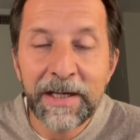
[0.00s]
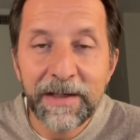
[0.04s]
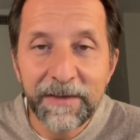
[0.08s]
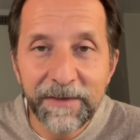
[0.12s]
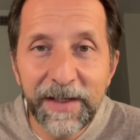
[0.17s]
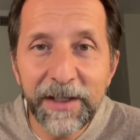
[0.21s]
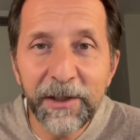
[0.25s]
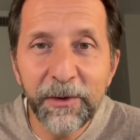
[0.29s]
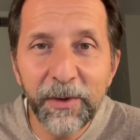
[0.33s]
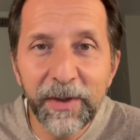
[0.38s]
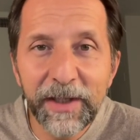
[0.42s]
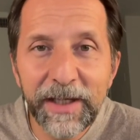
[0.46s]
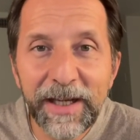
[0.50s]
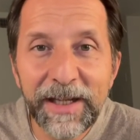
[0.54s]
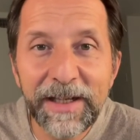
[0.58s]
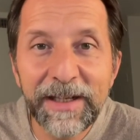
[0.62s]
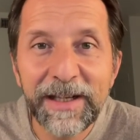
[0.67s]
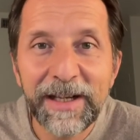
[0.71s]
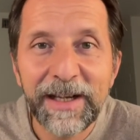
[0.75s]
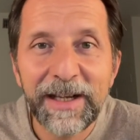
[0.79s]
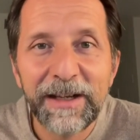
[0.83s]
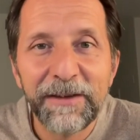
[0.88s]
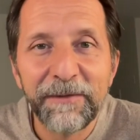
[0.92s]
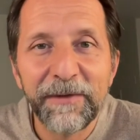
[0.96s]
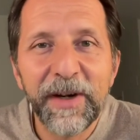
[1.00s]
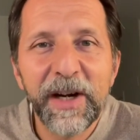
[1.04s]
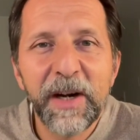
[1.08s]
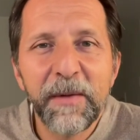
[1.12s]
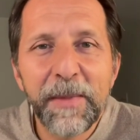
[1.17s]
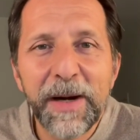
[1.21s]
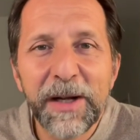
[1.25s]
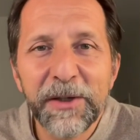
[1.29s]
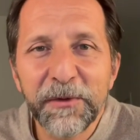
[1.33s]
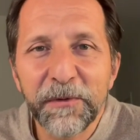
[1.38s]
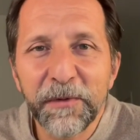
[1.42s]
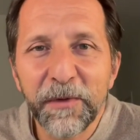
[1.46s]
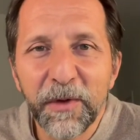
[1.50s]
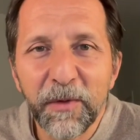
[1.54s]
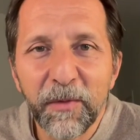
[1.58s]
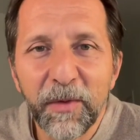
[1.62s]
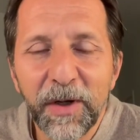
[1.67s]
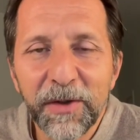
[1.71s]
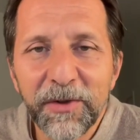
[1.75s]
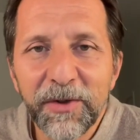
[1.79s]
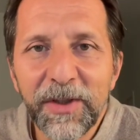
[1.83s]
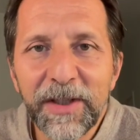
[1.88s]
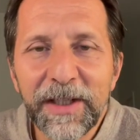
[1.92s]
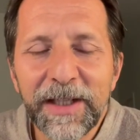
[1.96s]
Thank you again very much for
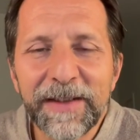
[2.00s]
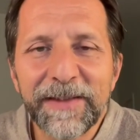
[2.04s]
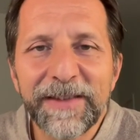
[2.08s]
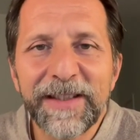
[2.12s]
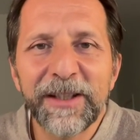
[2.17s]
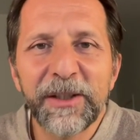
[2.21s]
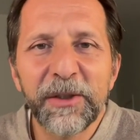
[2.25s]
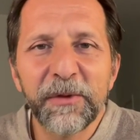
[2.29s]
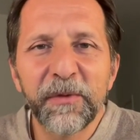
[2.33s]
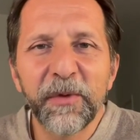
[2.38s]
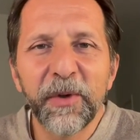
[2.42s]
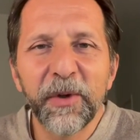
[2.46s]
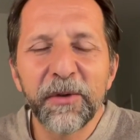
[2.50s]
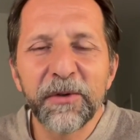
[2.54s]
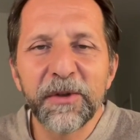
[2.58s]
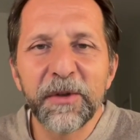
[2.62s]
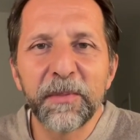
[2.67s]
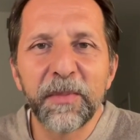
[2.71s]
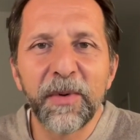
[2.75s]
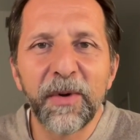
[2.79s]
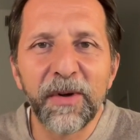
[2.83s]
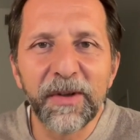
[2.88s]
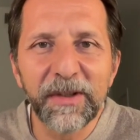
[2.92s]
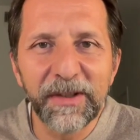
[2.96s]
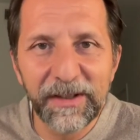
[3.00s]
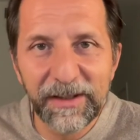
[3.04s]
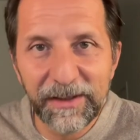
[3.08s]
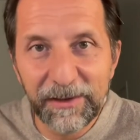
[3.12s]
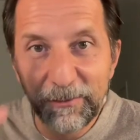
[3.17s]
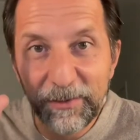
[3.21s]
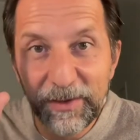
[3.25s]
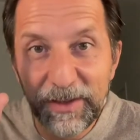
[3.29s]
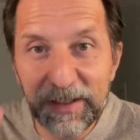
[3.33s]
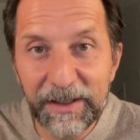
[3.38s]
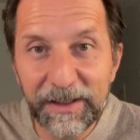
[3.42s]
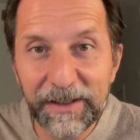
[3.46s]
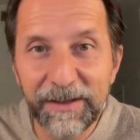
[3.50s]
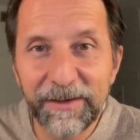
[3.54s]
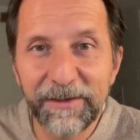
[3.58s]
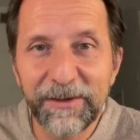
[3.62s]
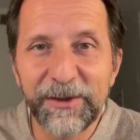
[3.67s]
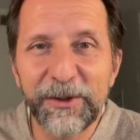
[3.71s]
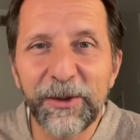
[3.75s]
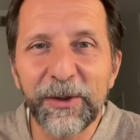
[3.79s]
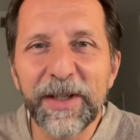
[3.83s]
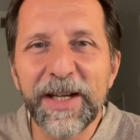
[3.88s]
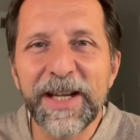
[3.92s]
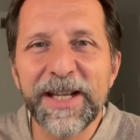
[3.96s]
watching and thank you for your support. We'll
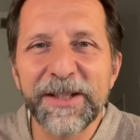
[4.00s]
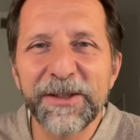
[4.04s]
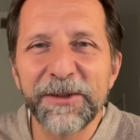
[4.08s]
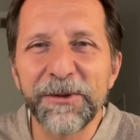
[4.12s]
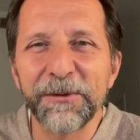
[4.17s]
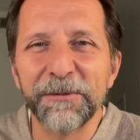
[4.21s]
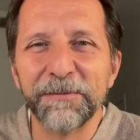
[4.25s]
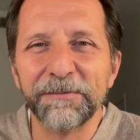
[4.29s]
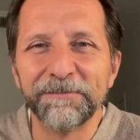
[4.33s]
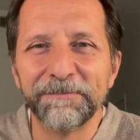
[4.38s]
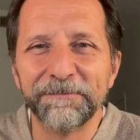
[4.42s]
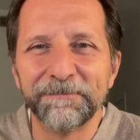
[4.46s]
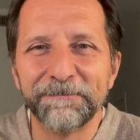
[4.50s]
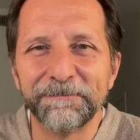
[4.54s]
talk again soon.